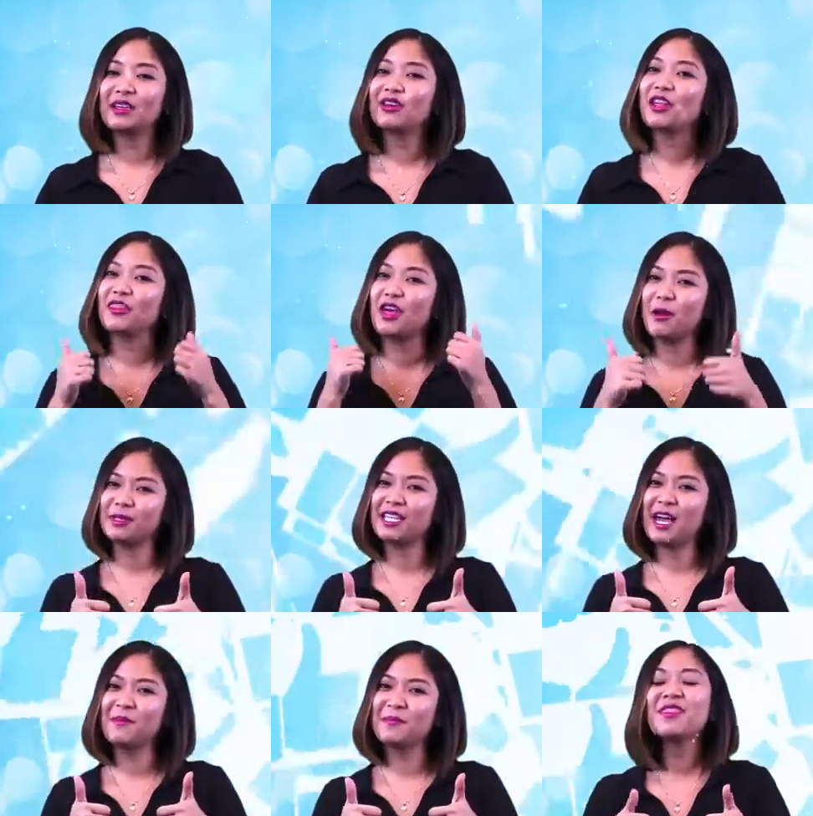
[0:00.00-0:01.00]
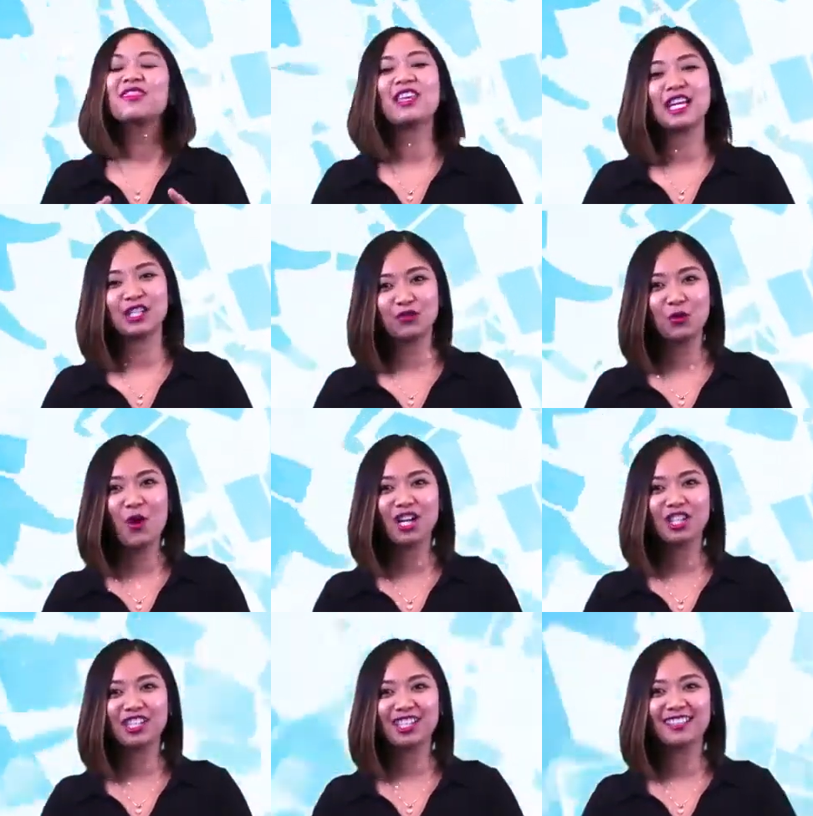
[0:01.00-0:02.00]
give it a thumbs up. Thanks for
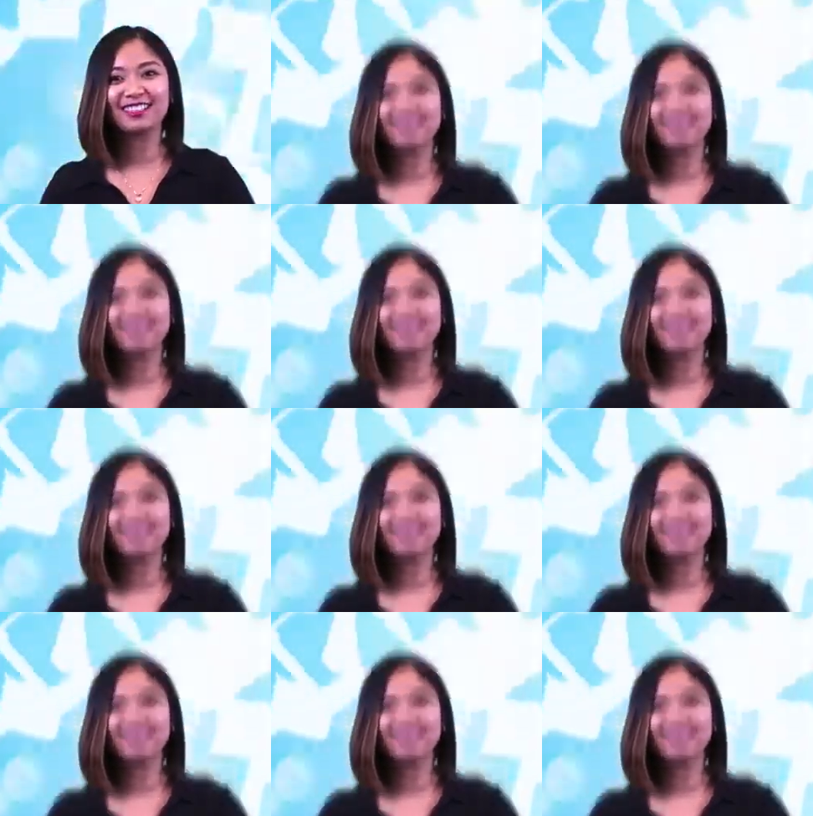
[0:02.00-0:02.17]
watching.